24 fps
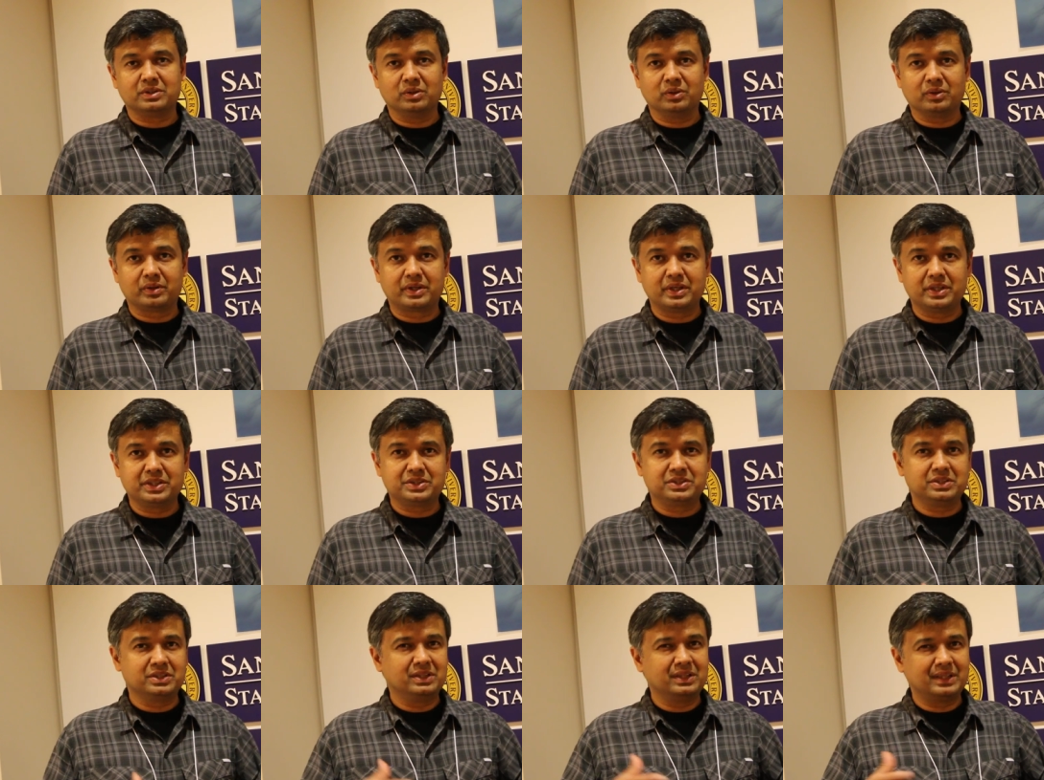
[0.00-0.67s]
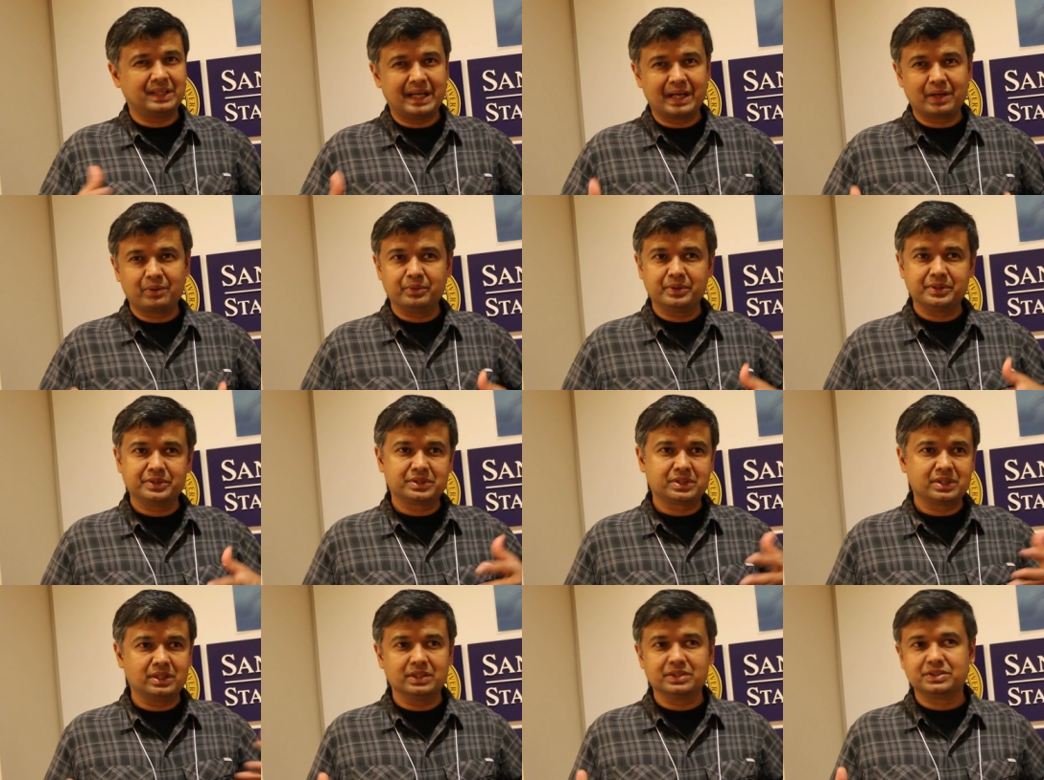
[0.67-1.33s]
the location,
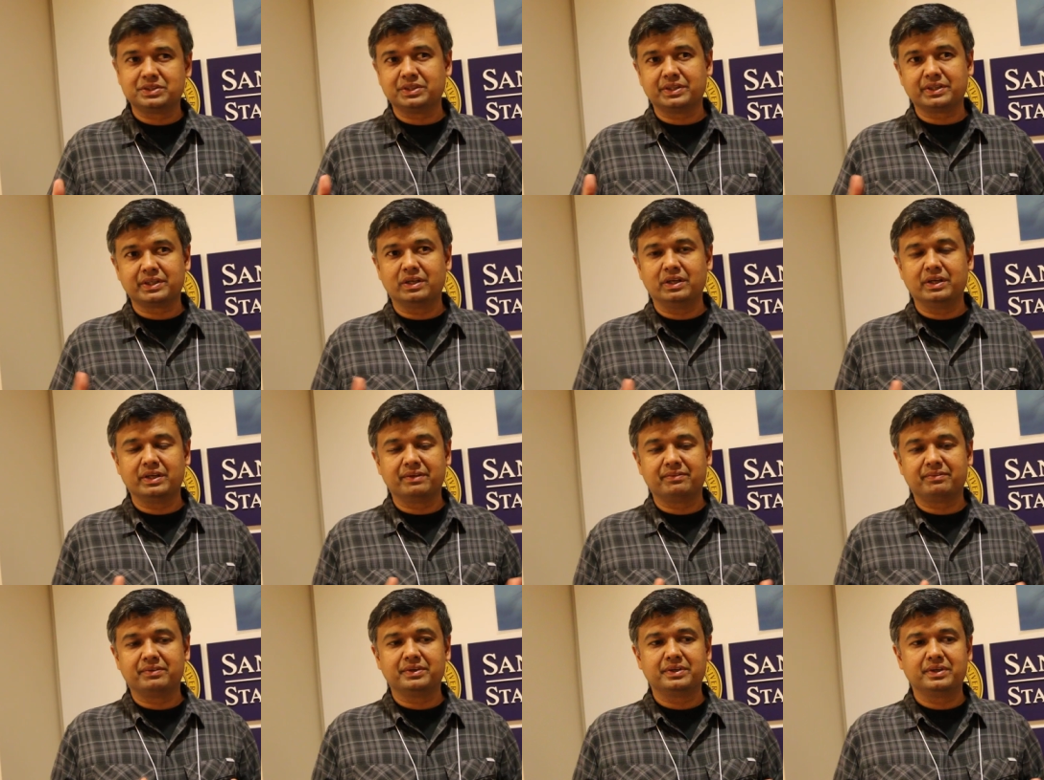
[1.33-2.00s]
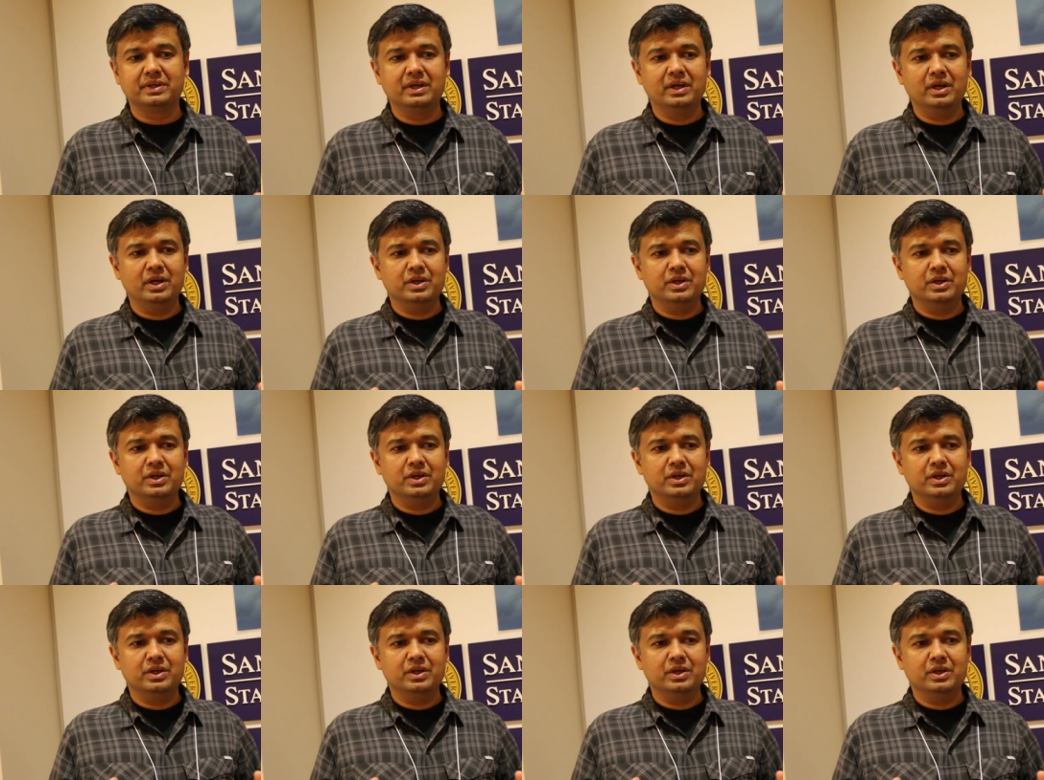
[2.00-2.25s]
language, culture, they're all different.